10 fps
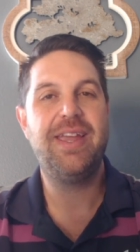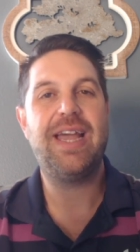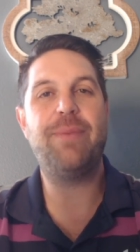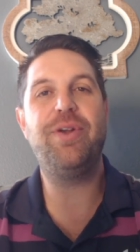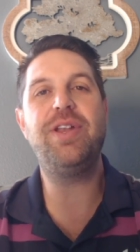
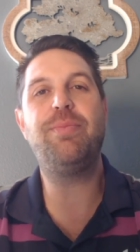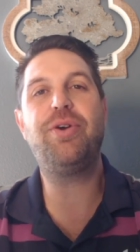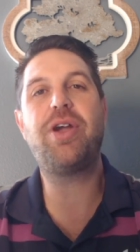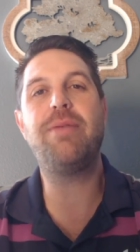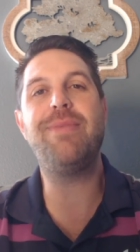I'm reading a
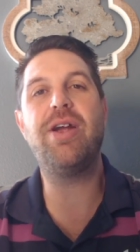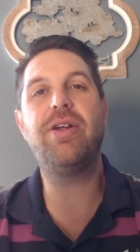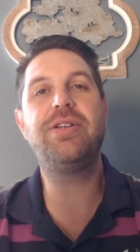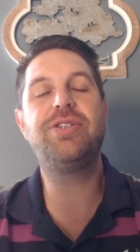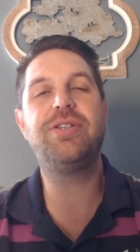book on
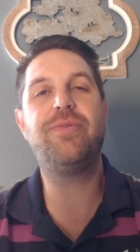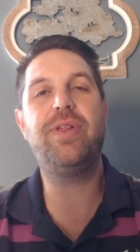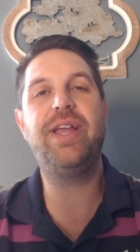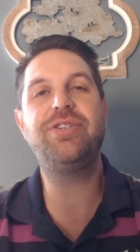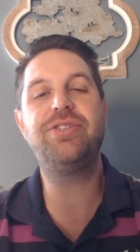marriage and
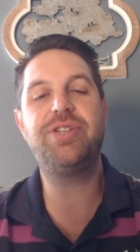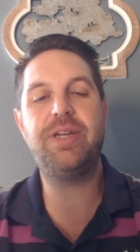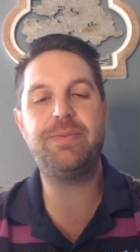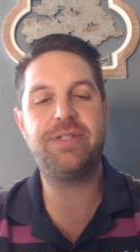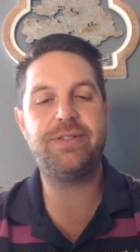
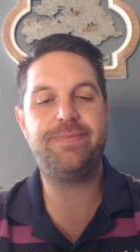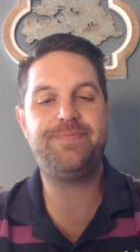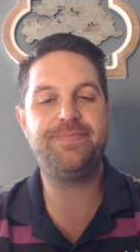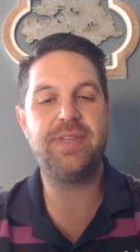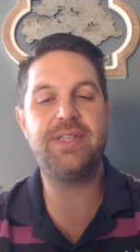relationships.
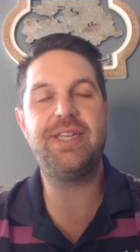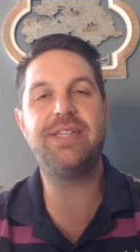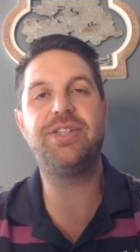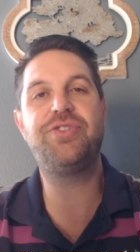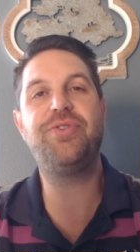It
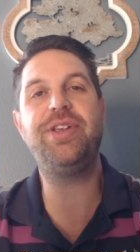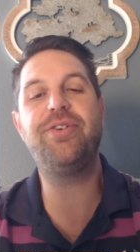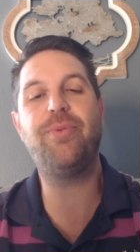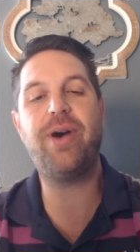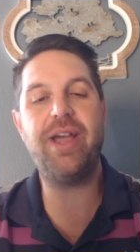says to treat
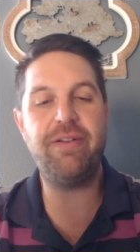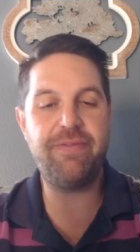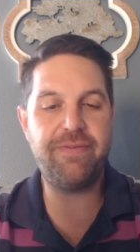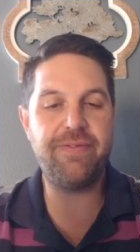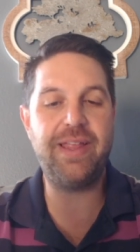your
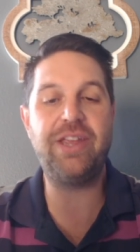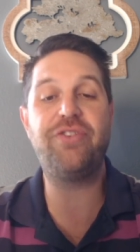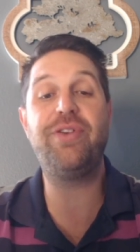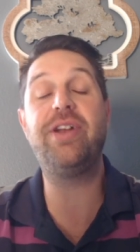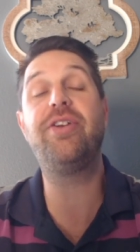wife like you
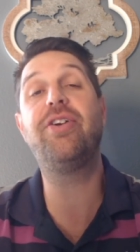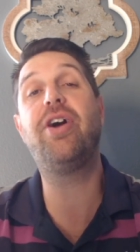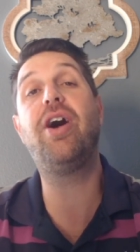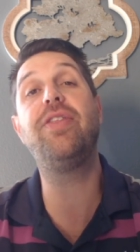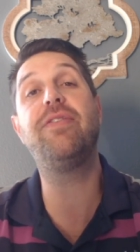treated her
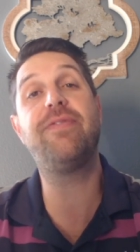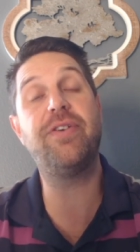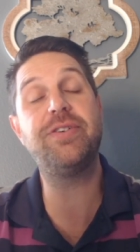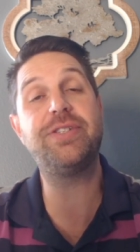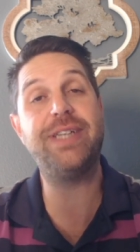on the
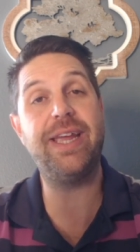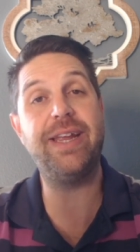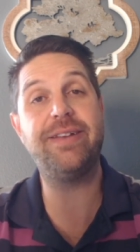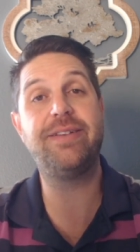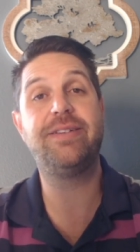first
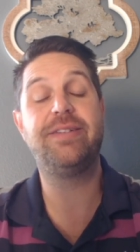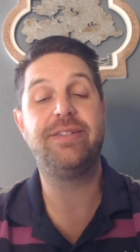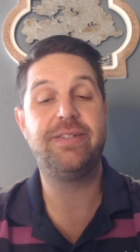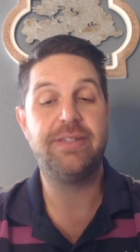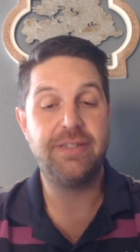date.
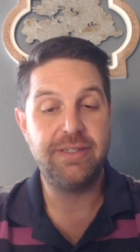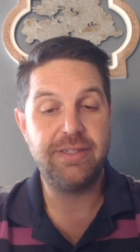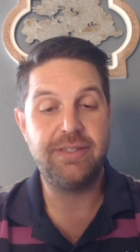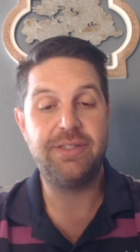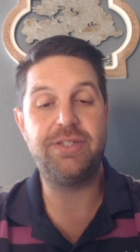
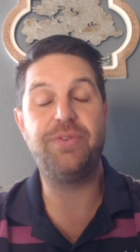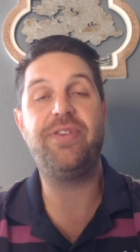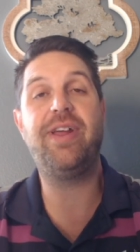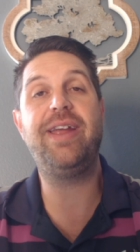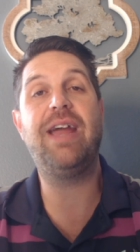So
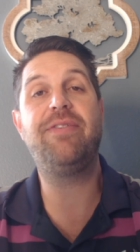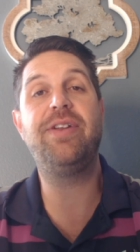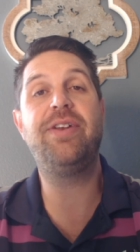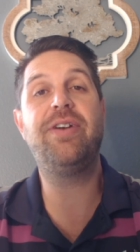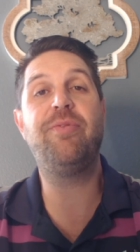tonight after
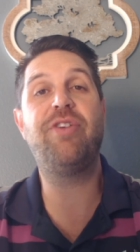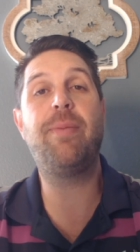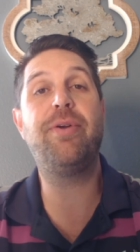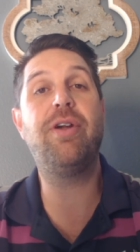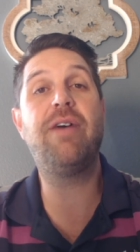dinner, I'm
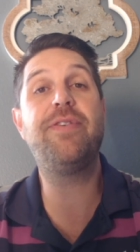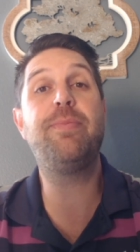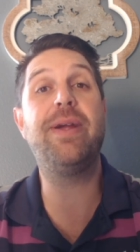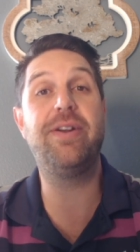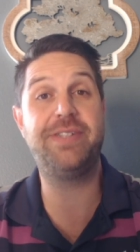dropping her off at her
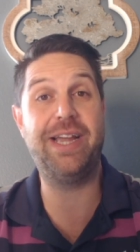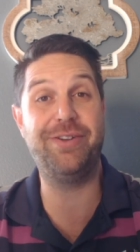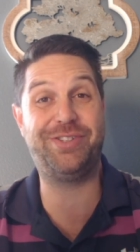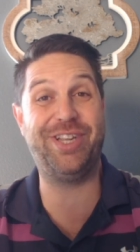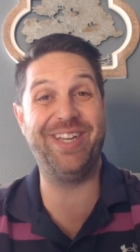parents'
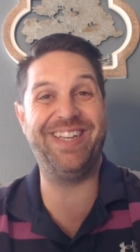house.